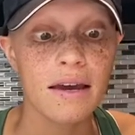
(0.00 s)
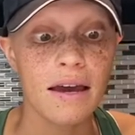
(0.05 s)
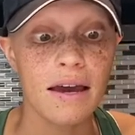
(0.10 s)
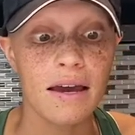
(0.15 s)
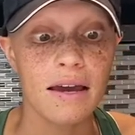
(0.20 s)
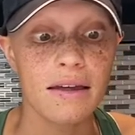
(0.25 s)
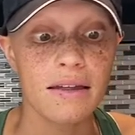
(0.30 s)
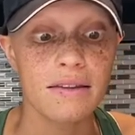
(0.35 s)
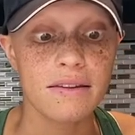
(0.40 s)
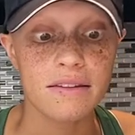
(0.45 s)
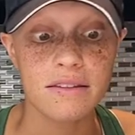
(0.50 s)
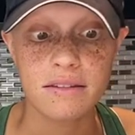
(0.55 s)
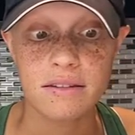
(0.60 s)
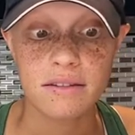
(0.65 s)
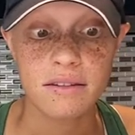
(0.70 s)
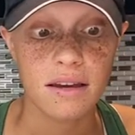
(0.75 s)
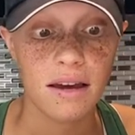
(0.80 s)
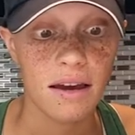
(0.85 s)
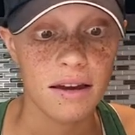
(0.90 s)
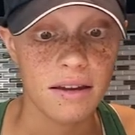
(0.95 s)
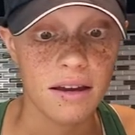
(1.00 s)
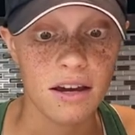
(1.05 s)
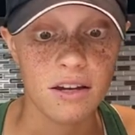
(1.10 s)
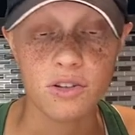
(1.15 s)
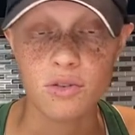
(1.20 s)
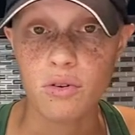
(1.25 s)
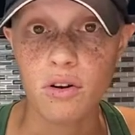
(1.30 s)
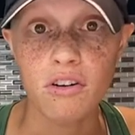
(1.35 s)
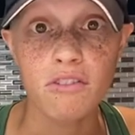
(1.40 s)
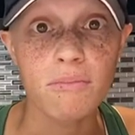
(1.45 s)
And this, I got
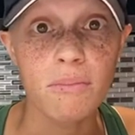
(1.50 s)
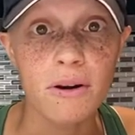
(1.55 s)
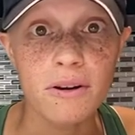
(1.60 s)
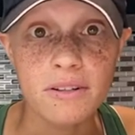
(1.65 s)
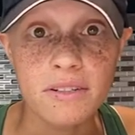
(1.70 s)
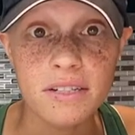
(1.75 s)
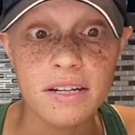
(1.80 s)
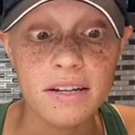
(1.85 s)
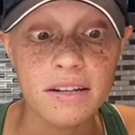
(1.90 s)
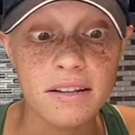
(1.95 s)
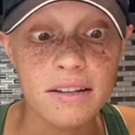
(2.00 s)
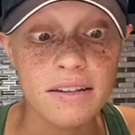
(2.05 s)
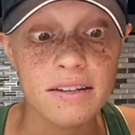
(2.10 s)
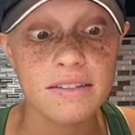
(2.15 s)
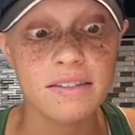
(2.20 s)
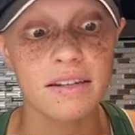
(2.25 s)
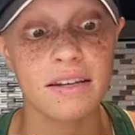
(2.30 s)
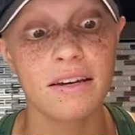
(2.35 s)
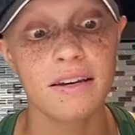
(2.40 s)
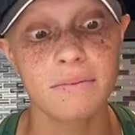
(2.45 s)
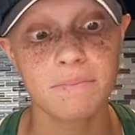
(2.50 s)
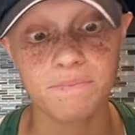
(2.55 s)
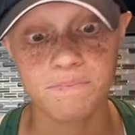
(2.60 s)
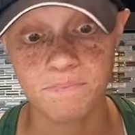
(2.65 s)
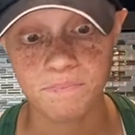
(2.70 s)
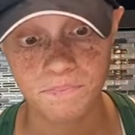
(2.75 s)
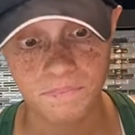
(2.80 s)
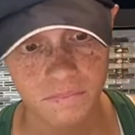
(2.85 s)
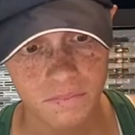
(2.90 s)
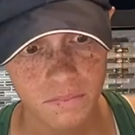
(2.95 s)
12 bars out of this. And
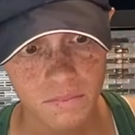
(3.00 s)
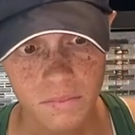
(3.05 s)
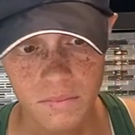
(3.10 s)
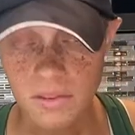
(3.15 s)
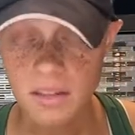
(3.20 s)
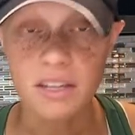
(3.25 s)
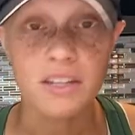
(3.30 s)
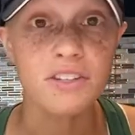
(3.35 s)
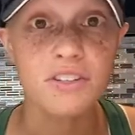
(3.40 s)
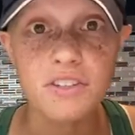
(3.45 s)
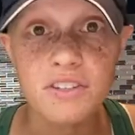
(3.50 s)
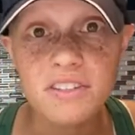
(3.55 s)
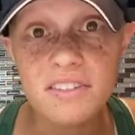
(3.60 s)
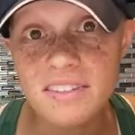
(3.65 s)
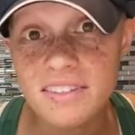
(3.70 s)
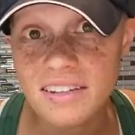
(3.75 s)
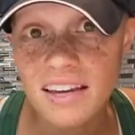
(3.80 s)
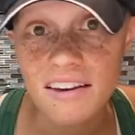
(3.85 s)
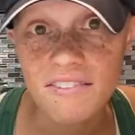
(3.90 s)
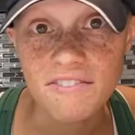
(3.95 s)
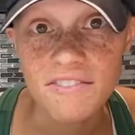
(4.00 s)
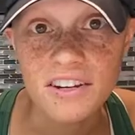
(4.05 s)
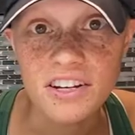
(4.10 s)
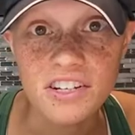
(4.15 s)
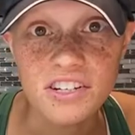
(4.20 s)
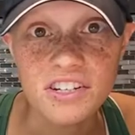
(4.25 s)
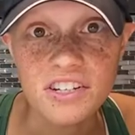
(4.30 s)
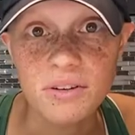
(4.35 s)
as you can see, I finished